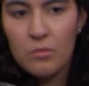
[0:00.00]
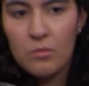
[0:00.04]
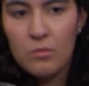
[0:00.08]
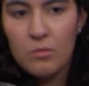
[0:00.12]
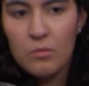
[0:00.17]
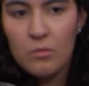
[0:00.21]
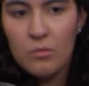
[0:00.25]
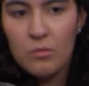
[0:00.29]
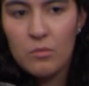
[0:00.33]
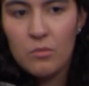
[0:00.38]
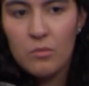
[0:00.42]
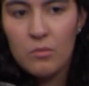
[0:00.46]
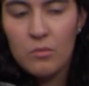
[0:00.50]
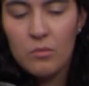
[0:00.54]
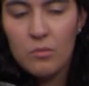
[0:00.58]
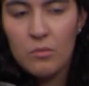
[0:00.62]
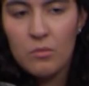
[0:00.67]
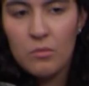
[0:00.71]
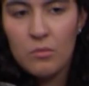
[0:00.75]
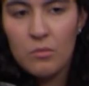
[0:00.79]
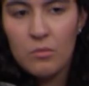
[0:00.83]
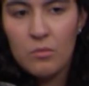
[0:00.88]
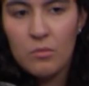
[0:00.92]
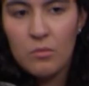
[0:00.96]

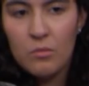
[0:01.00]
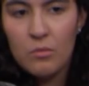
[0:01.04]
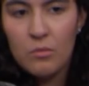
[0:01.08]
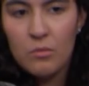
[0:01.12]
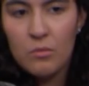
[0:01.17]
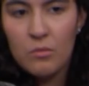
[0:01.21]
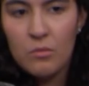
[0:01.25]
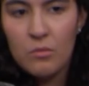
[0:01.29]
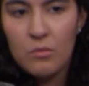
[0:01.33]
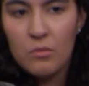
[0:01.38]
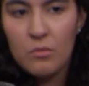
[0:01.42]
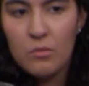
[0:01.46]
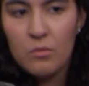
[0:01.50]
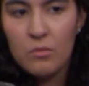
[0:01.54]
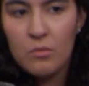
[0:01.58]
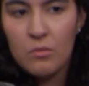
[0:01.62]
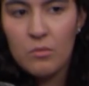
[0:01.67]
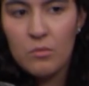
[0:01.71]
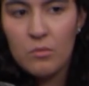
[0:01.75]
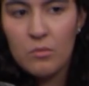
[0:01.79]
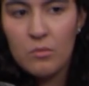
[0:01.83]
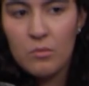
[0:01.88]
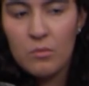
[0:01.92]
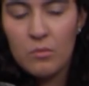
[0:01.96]

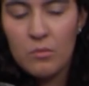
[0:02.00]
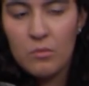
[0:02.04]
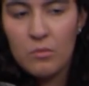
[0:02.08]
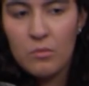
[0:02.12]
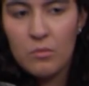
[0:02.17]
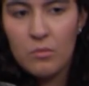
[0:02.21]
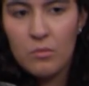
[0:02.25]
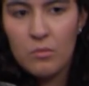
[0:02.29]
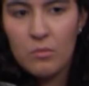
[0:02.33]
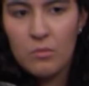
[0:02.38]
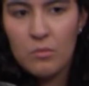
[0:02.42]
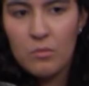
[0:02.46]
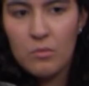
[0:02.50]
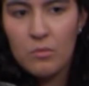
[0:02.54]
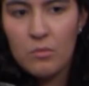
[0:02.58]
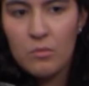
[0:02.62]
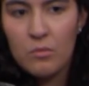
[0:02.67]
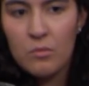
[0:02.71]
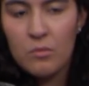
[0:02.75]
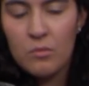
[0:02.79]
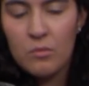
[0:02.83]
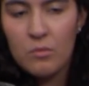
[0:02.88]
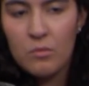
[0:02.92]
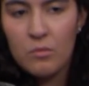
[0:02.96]

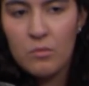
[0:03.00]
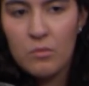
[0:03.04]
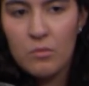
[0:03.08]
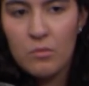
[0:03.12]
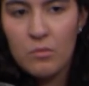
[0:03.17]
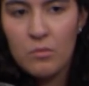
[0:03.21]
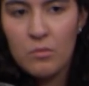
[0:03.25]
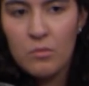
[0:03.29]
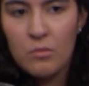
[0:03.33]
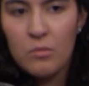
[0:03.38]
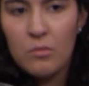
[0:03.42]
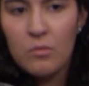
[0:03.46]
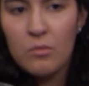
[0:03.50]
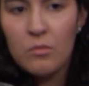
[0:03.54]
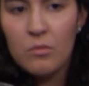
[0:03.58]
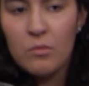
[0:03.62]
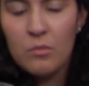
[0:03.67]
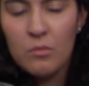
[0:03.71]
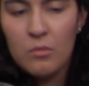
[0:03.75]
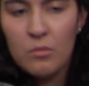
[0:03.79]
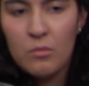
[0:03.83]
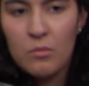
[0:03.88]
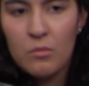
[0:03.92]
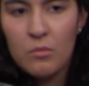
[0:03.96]

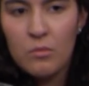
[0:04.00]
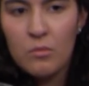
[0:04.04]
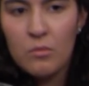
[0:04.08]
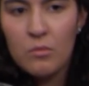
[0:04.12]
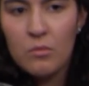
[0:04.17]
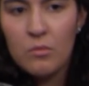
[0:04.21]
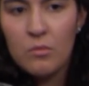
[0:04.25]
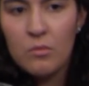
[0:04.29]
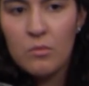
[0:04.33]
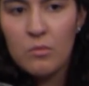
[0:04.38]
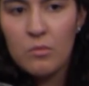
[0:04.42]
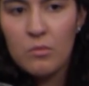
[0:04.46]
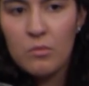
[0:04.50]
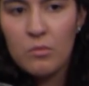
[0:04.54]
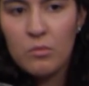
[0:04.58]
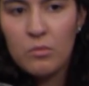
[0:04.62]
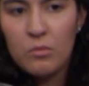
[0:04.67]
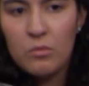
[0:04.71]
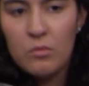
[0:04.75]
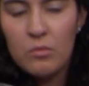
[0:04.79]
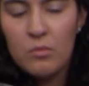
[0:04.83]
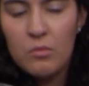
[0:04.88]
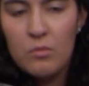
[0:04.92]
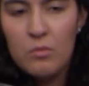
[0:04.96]

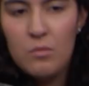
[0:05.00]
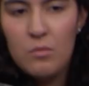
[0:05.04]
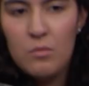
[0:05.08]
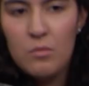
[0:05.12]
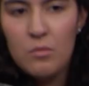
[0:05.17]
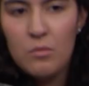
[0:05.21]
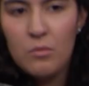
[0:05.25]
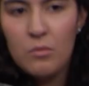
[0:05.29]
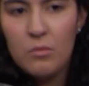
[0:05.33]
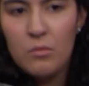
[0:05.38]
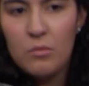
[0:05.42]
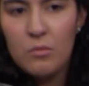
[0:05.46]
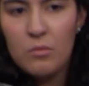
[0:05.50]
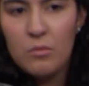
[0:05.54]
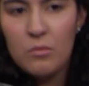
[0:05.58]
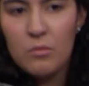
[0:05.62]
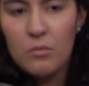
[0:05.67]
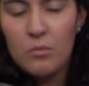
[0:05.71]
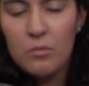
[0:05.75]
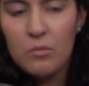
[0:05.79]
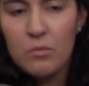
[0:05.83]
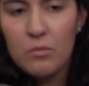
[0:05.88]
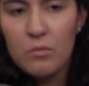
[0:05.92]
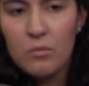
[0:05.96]

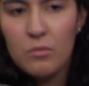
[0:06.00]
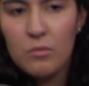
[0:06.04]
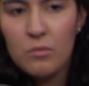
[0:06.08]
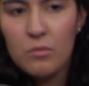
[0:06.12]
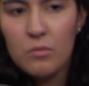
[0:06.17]
The person shown says nothing.